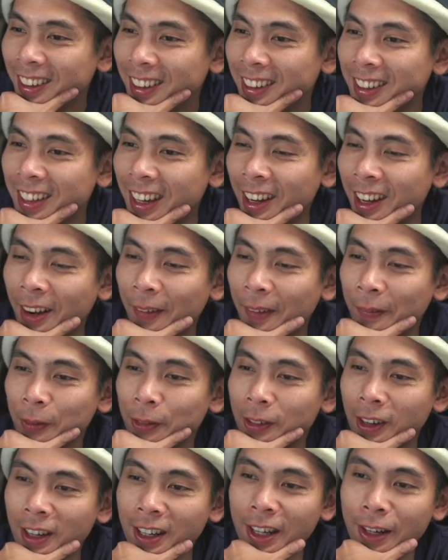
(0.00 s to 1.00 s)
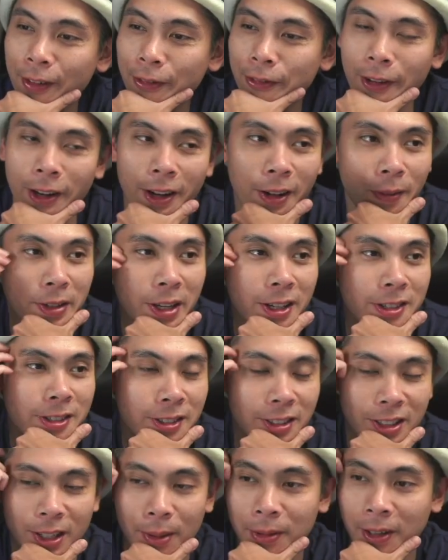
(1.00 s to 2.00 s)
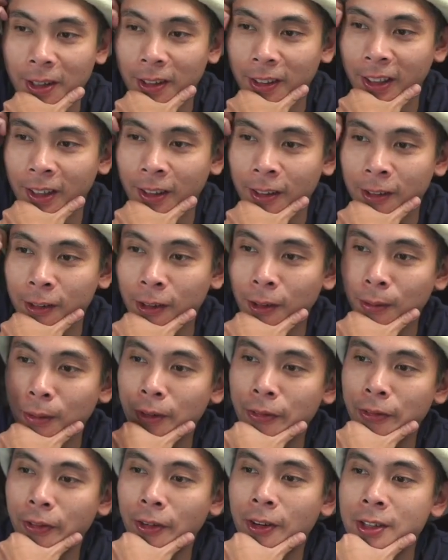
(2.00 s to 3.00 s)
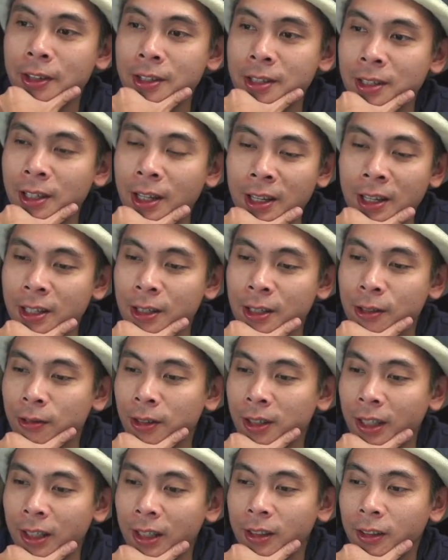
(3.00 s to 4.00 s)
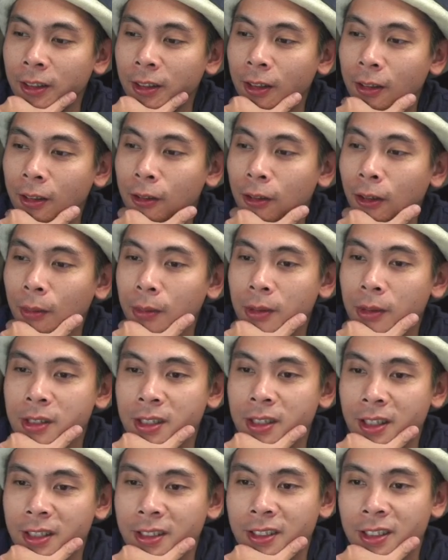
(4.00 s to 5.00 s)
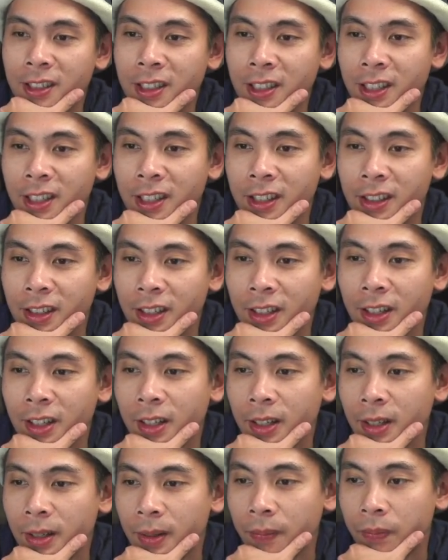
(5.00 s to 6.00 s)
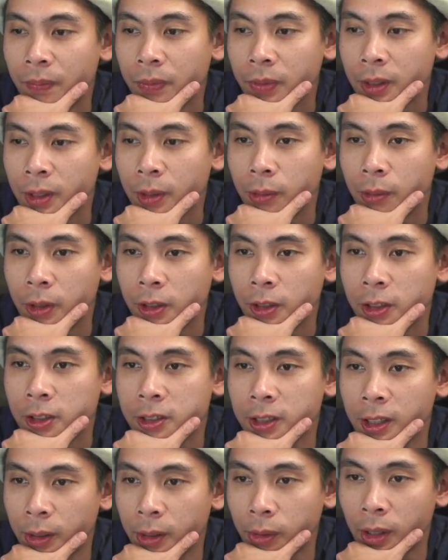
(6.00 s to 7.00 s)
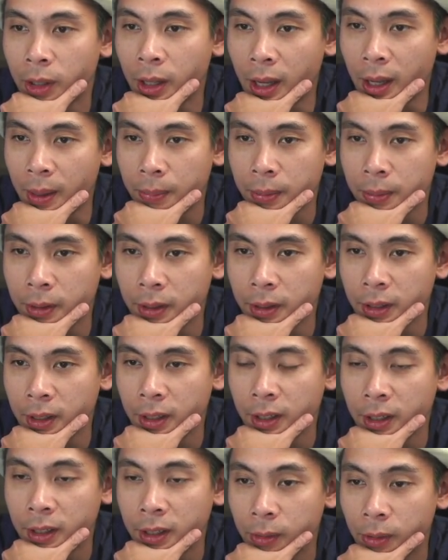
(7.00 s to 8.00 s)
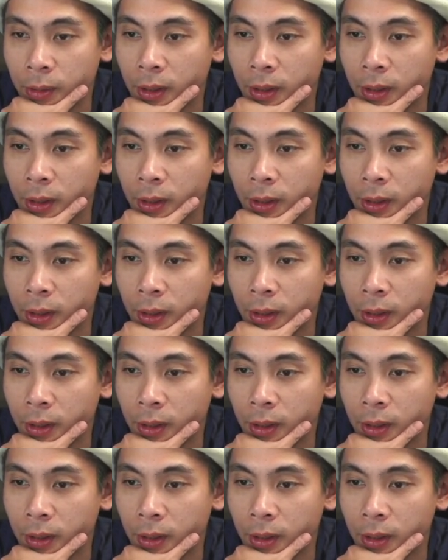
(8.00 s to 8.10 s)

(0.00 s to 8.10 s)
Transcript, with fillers: Yeah, I'm running from yesterday apparently, October 1st, and is running till October 16th. Where the sale will happen.